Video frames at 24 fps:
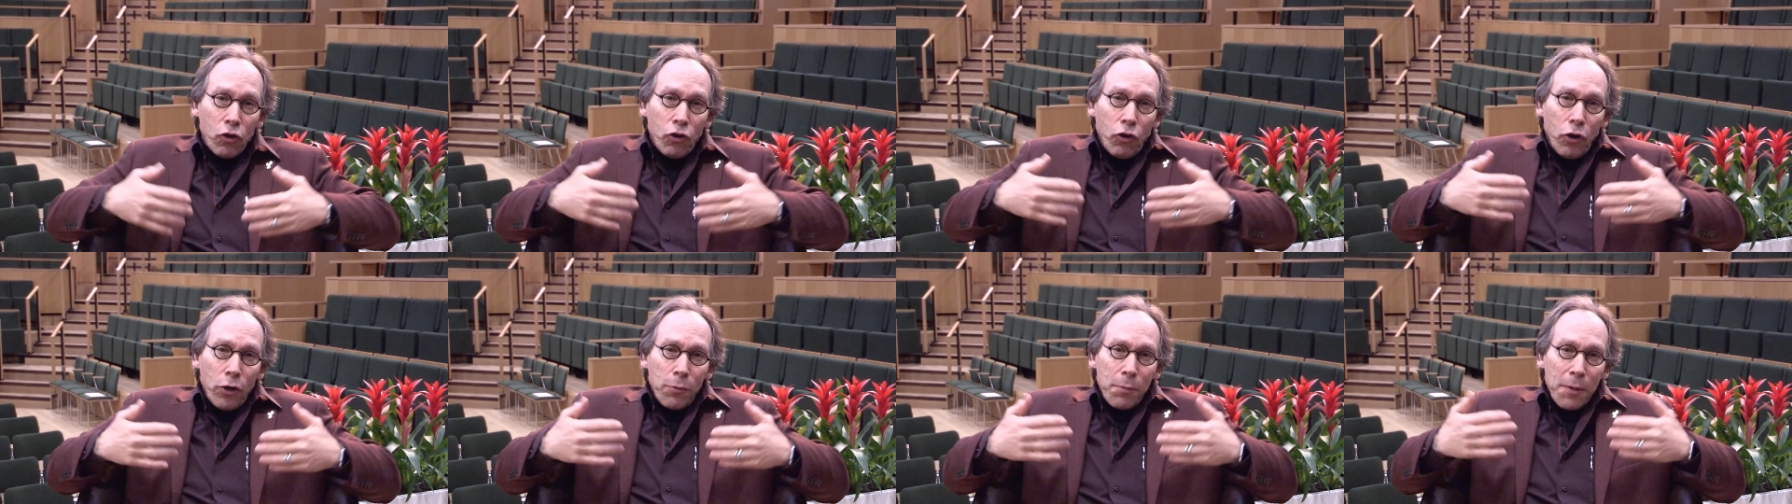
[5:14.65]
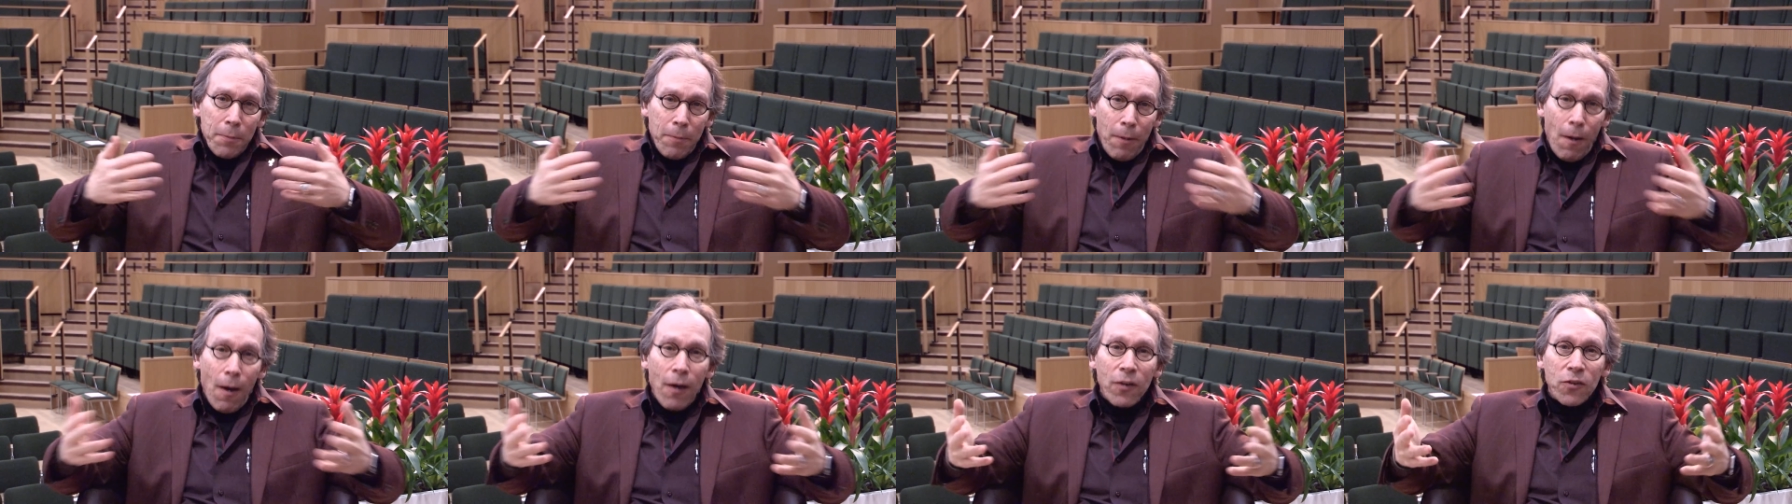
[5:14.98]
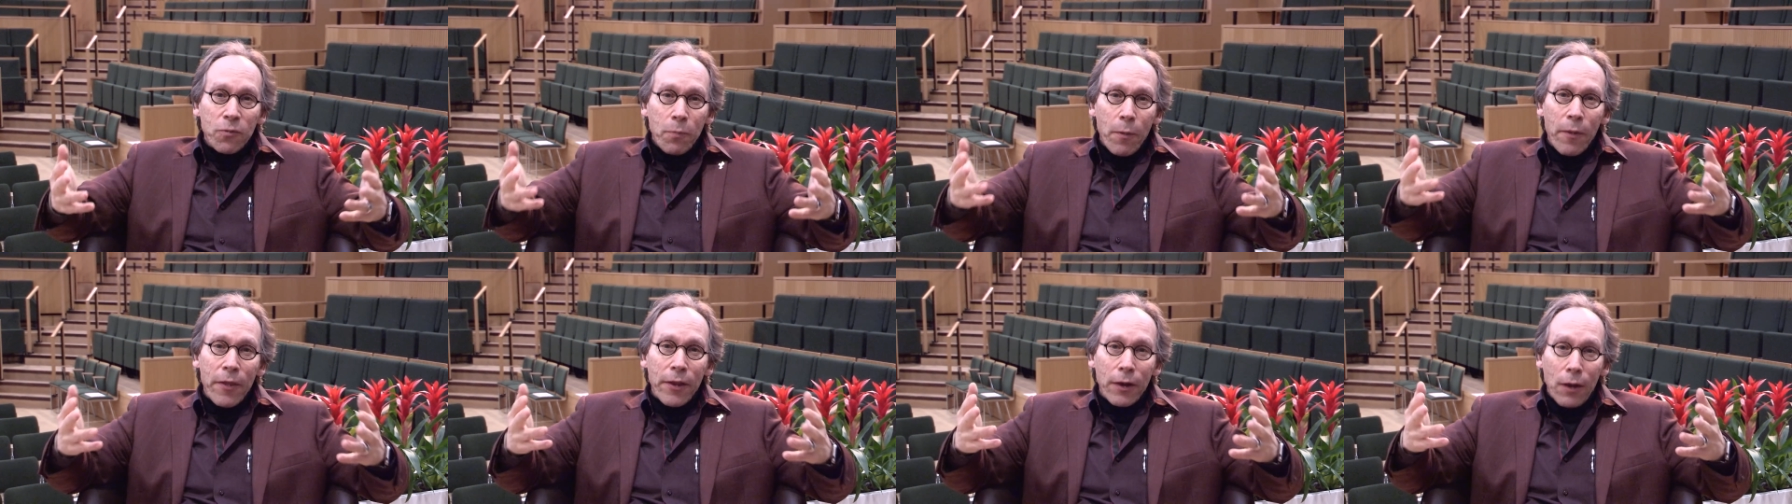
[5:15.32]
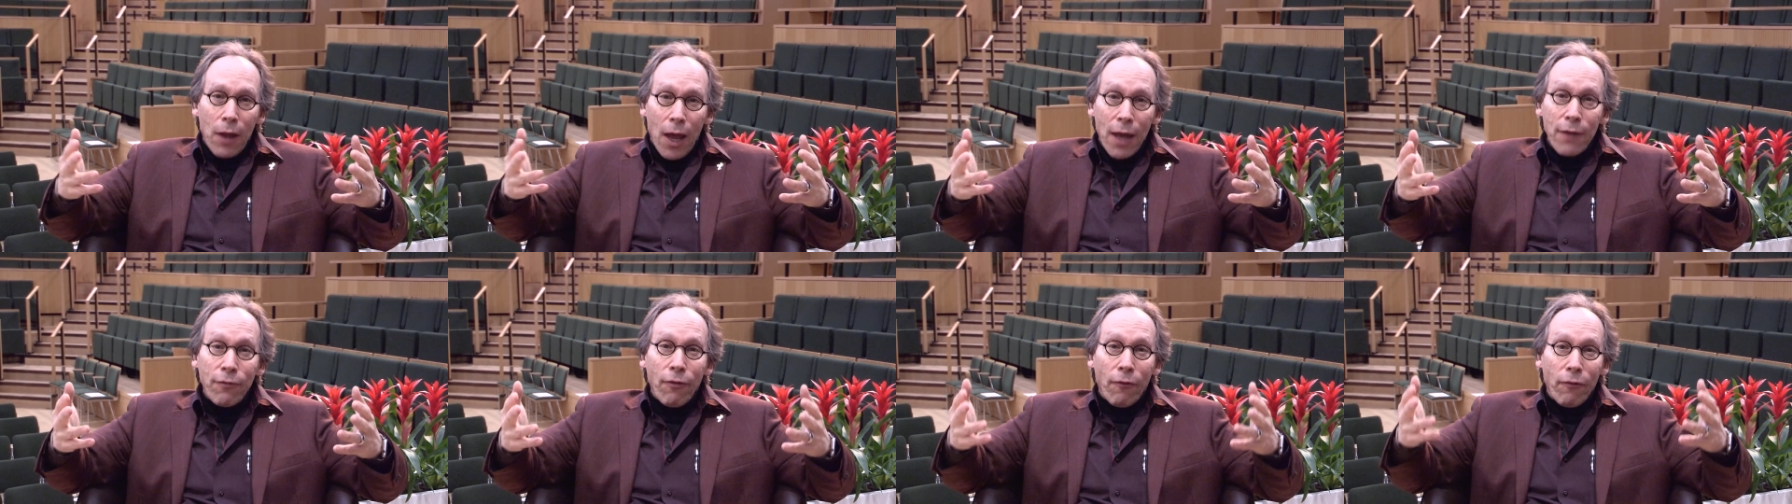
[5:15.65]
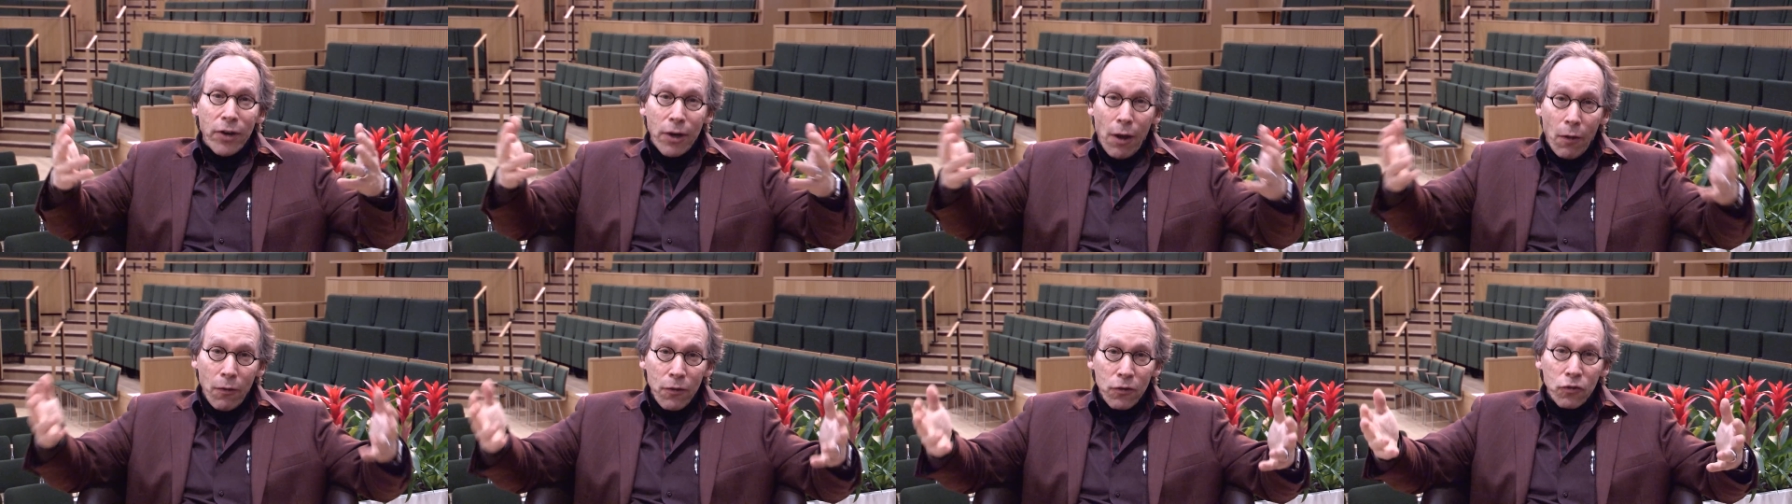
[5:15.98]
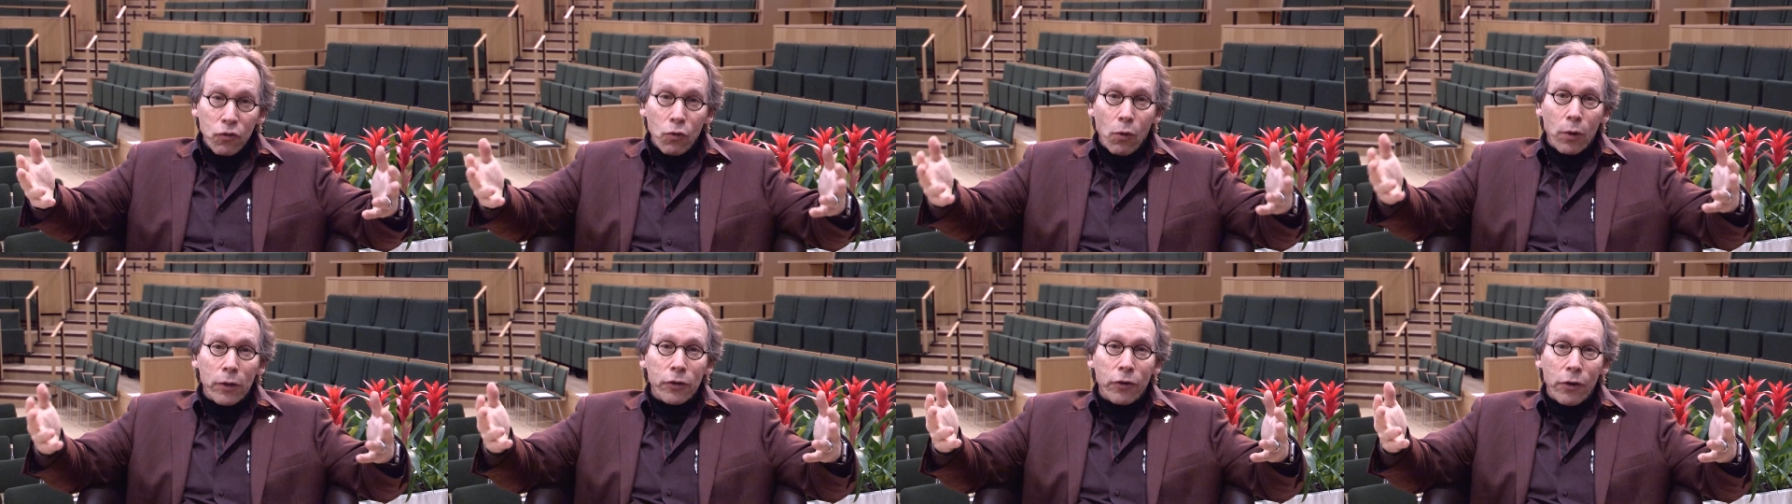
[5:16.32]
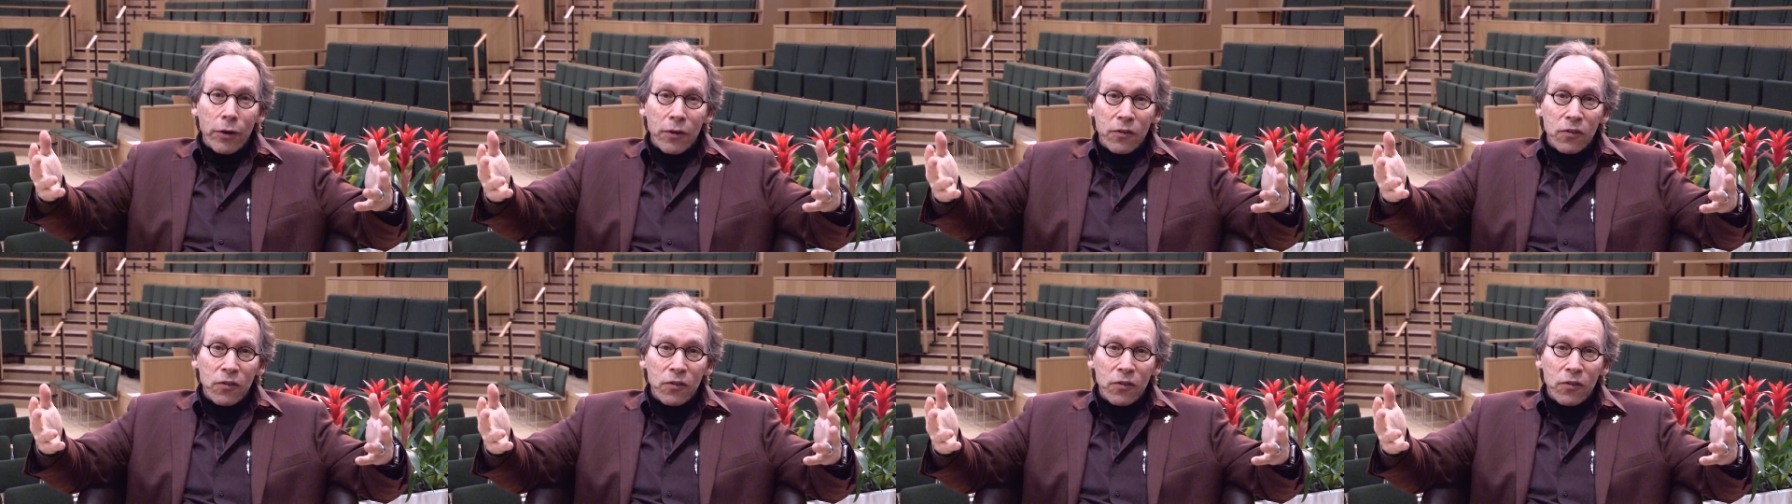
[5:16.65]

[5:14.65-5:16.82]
could it be possible that life of another sort could